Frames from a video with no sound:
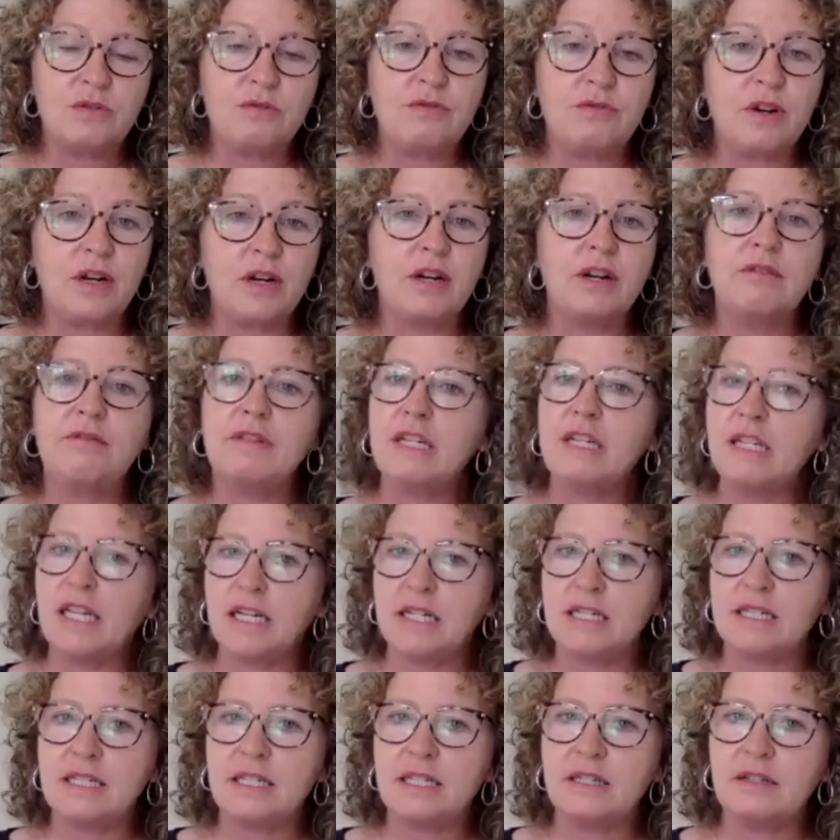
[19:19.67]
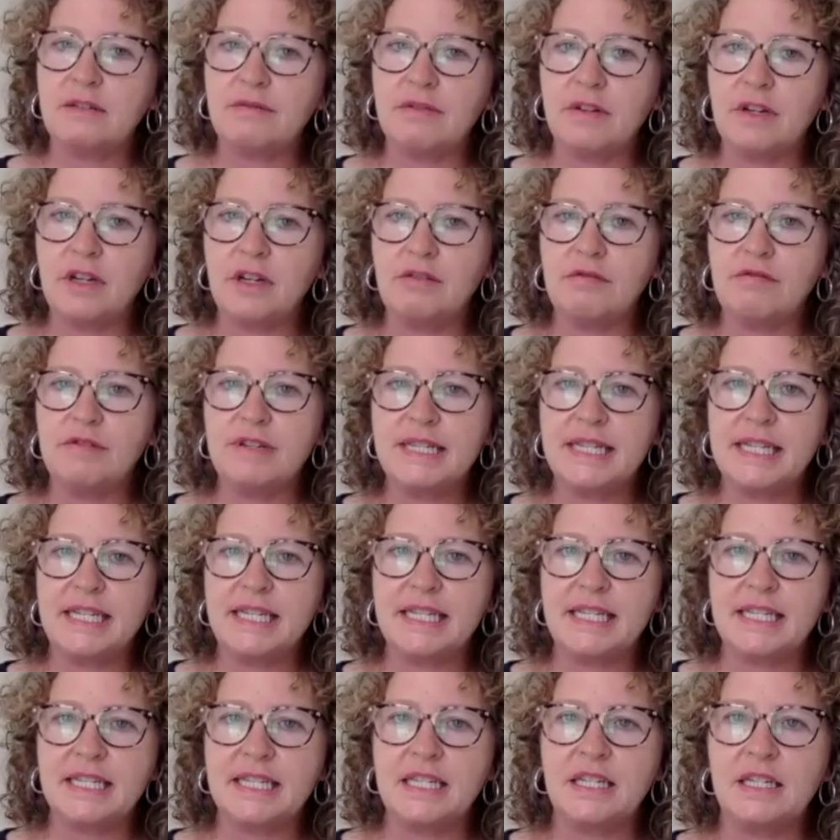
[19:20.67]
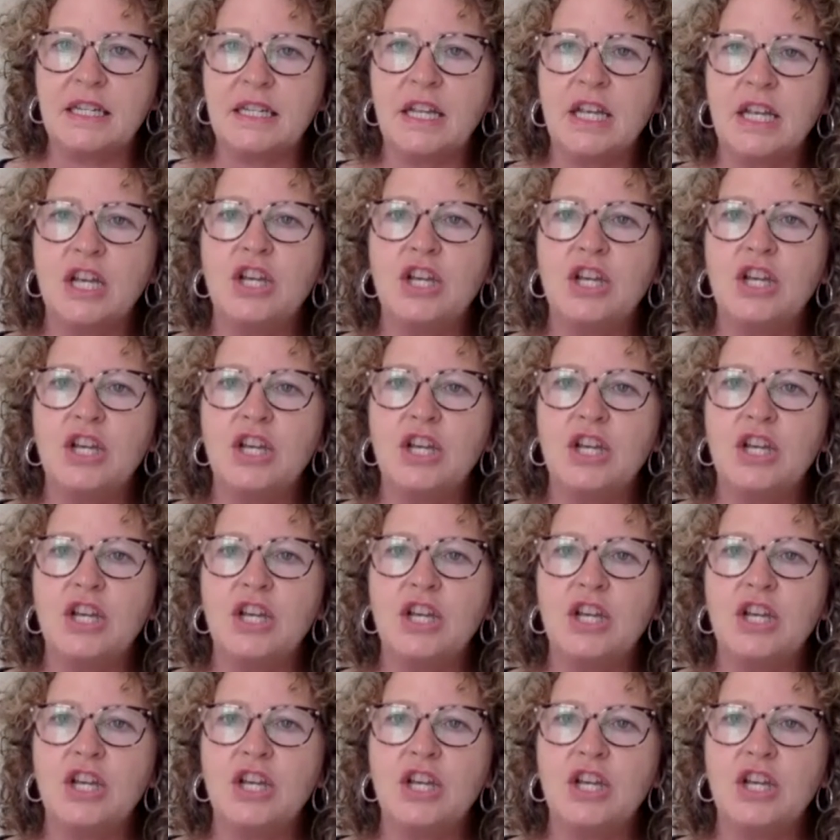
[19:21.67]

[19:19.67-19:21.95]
very reluctant, very resistant